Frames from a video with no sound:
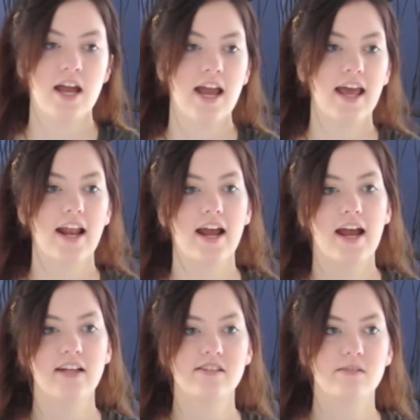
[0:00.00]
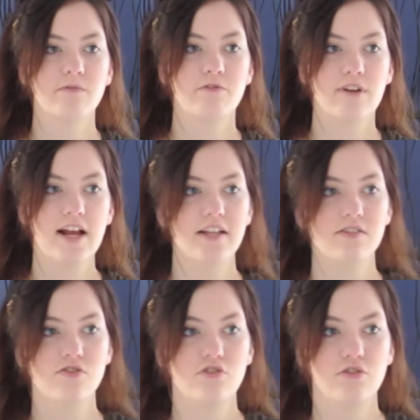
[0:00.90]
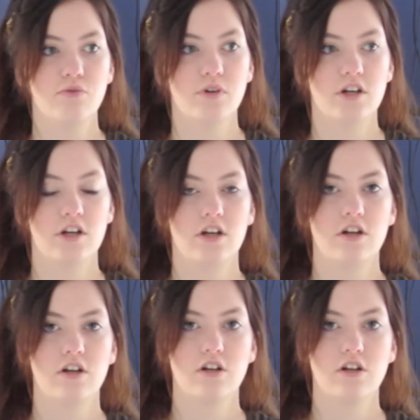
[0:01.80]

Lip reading: And I had some friends who were